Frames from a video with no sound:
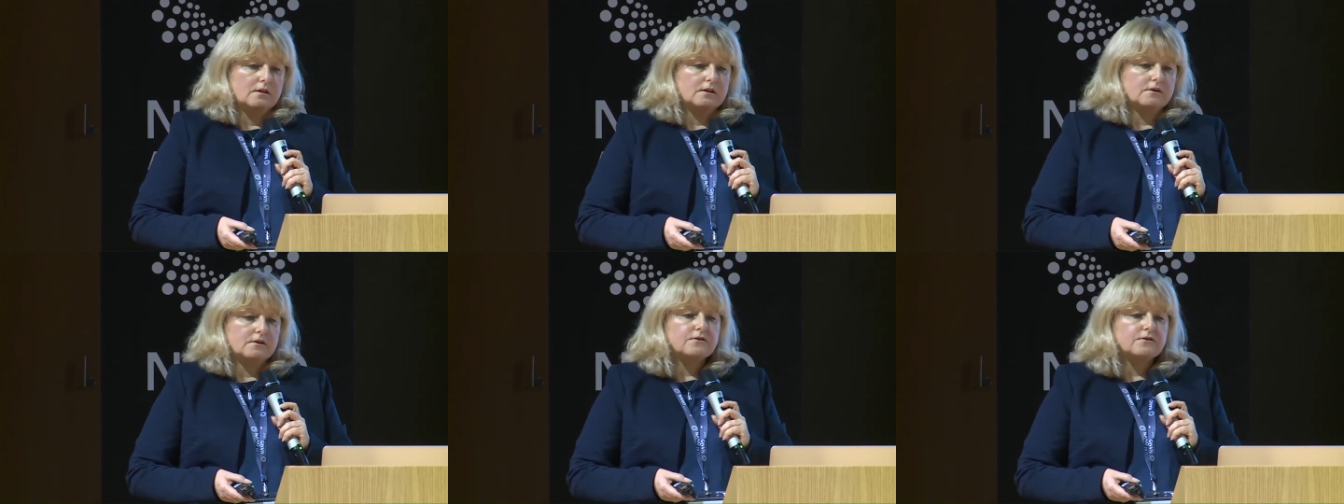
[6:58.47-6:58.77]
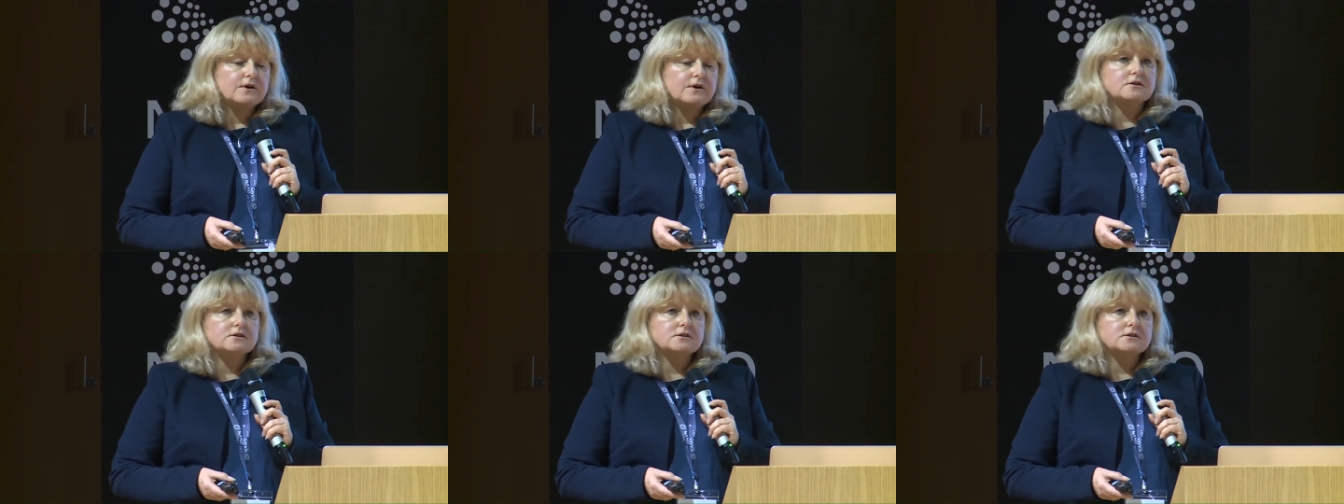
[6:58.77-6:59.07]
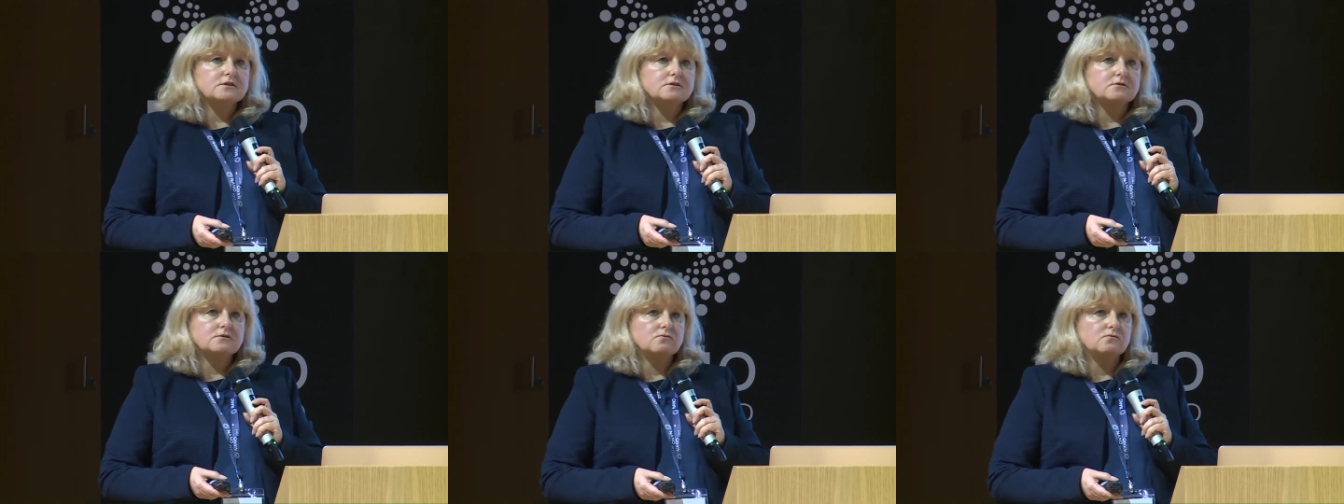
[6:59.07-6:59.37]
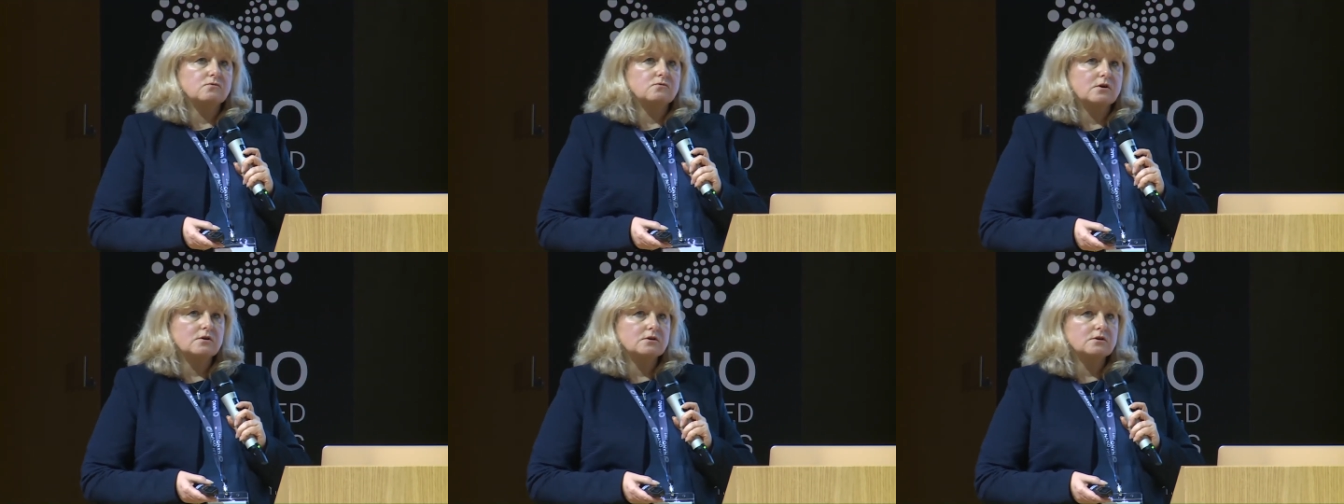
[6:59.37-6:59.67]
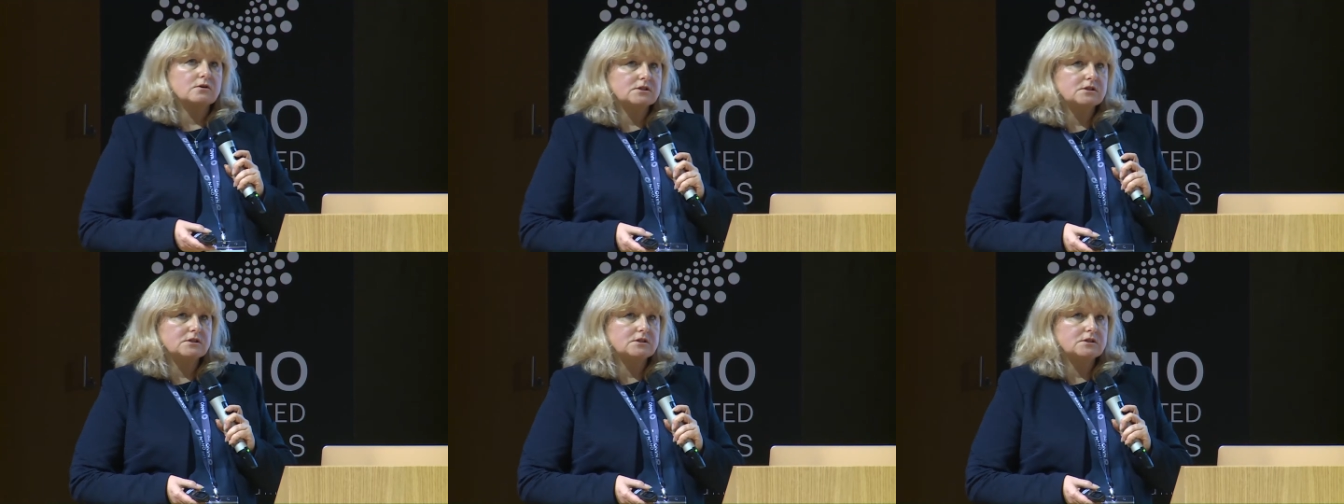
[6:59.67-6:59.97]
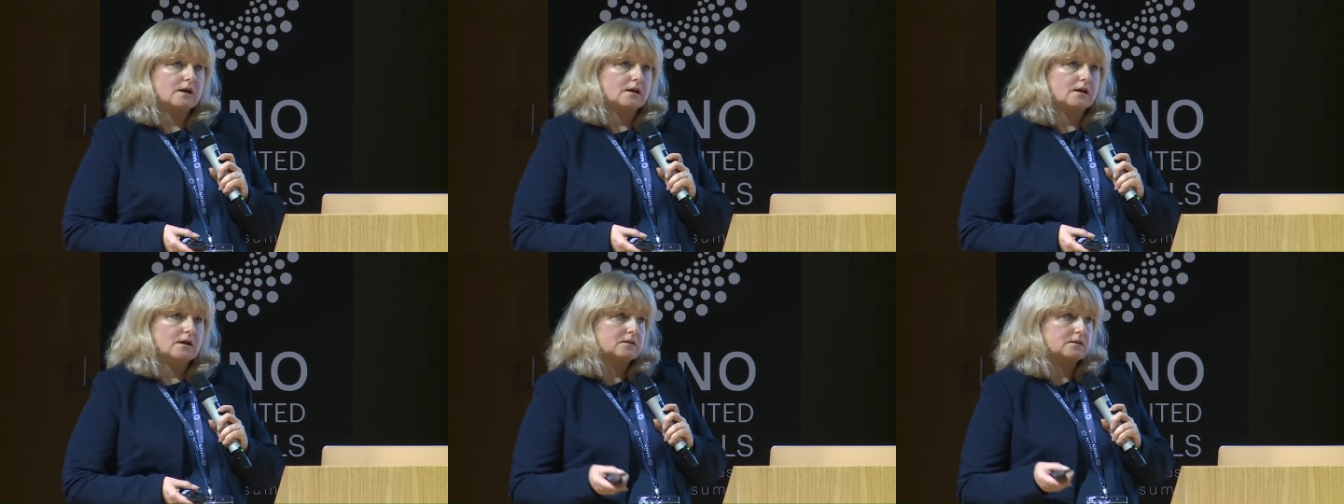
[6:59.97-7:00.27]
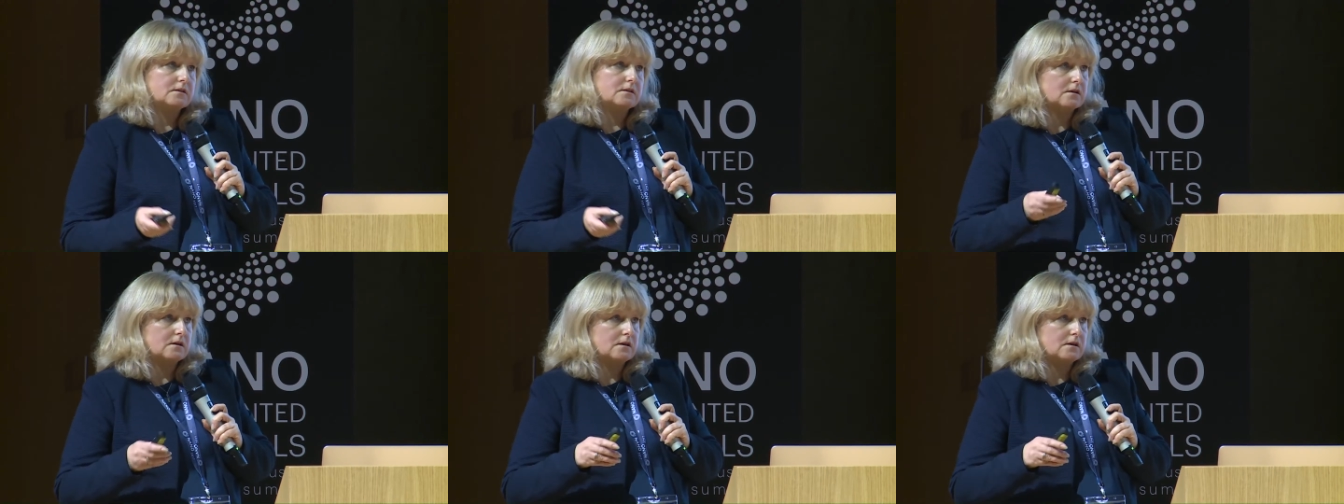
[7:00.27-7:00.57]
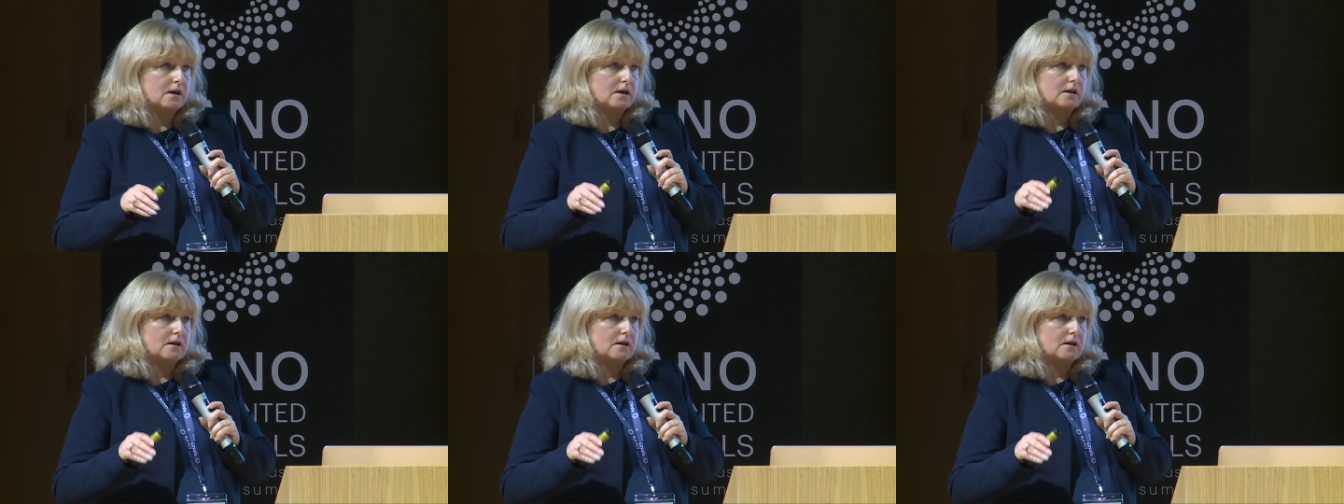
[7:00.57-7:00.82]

The first was done uh,